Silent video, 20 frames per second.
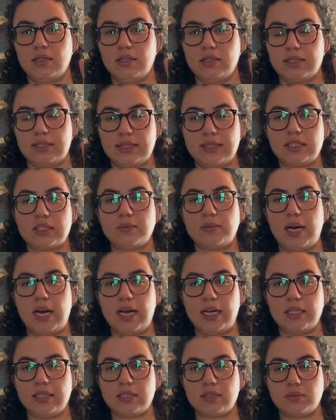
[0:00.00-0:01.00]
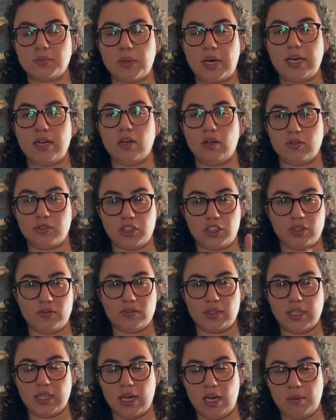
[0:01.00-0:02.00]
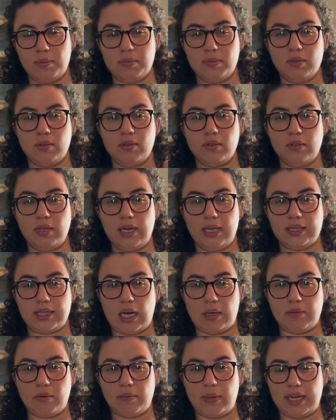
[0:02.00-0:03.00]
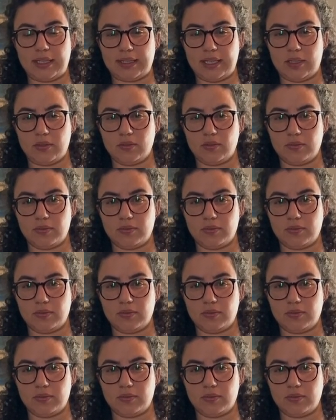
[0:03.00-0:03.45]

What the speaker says: systemized way of shifting up and coming back down.